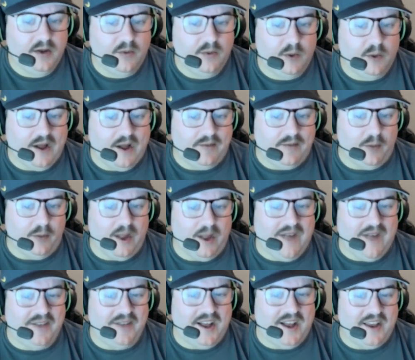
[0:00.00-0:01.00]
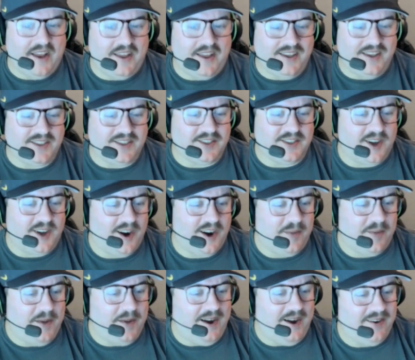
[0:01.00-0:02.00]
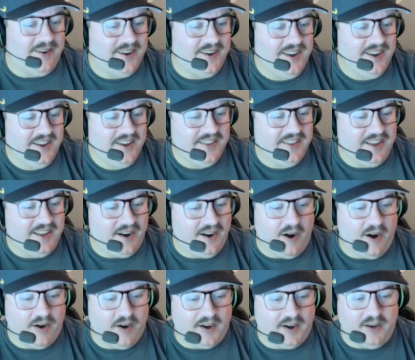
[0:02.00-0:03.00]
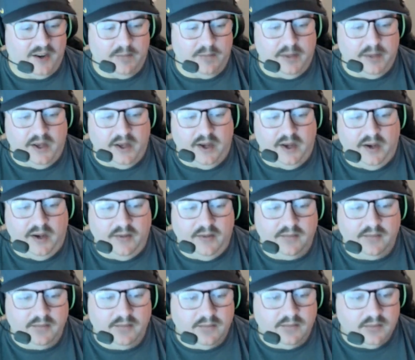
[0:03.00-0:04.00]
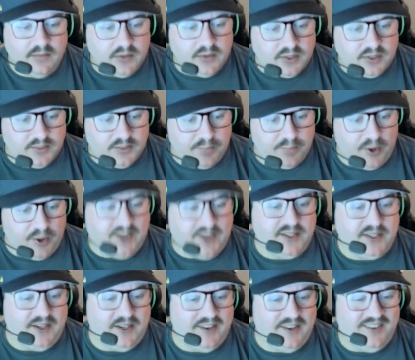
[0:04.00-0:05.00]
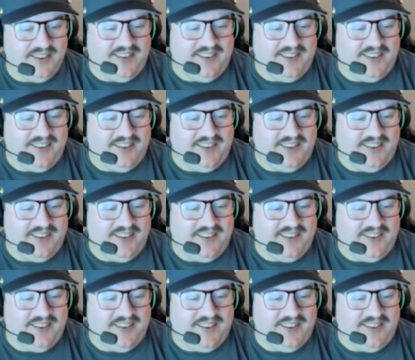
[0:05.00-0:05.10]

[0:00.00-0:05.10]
We'll have a lot of things to talk about that aren't going to be depressing.